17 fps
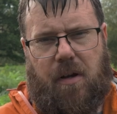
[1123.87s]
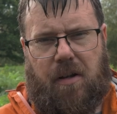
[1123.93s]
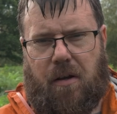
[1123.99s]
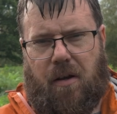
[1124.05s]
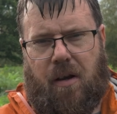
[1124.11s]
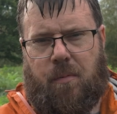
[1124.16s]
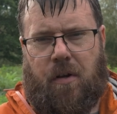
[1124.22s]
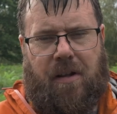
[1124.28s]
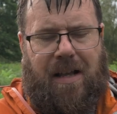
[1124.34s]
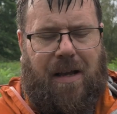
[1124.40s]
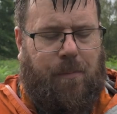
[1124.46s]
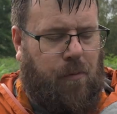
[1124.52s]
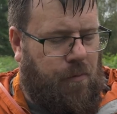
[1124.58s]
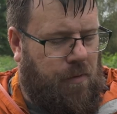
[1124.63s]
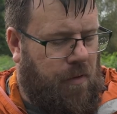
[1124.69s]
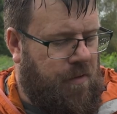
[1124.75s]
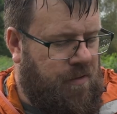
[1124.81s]
I'm not an
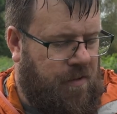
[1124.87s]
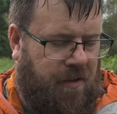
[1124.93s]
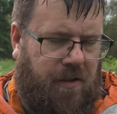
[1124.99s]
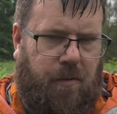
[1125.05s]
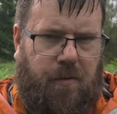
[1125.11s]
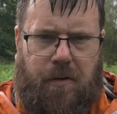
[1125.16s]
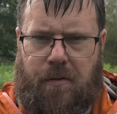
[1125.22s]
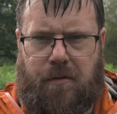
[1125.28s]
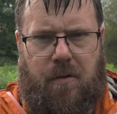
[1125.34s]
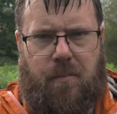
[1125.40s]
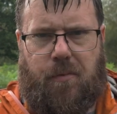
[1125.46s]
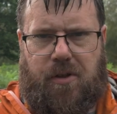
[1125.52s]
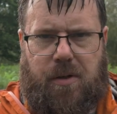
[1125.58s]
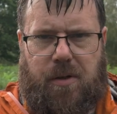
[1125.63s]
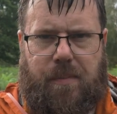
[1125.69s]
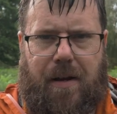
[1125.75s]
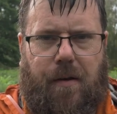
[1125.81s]
Apple user, so I don't know
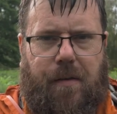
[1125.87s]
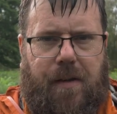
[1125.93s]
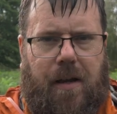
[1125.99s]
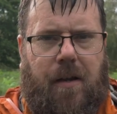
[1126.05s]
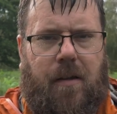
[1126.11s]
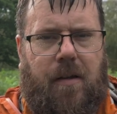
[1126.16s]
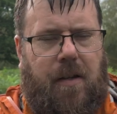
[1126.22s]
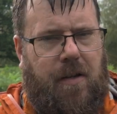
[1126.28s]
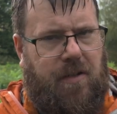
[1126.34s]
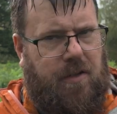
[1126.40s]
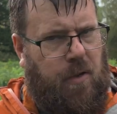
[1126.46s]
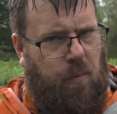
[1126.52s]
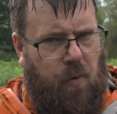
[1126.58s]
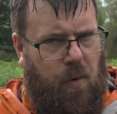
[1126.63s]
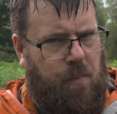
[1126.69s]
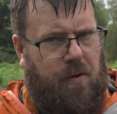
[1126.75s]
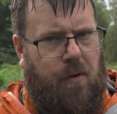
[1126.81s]
much about that, so I
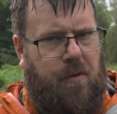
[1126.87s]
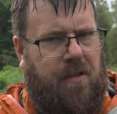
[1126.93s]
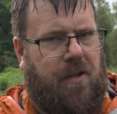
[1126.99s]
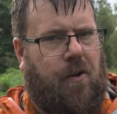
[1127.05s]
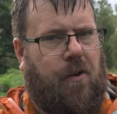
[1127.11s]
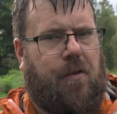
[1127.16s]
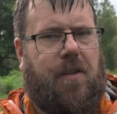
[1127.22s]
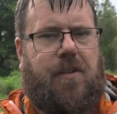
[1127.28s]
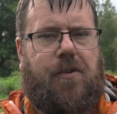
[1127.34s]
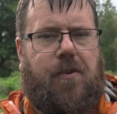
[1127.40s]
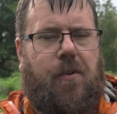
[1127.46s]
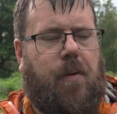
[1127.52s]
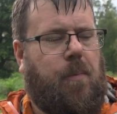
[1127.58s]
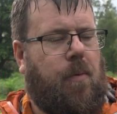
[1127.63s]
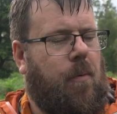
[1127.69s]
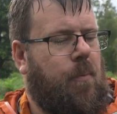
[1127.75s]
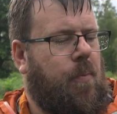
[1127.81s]
won't be using it on this
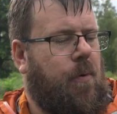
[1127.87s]
tripod.